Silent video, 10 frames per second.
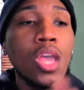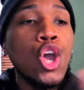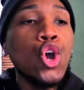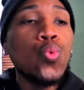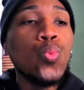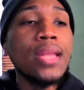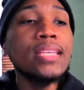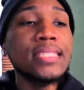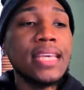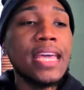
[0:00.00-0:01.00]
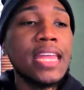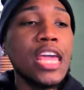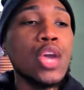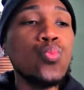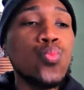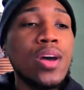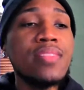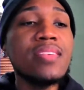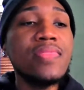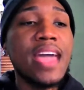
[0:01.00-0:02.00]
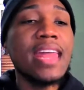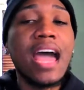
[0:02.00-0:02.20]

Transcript: Wendy said, It wasn't that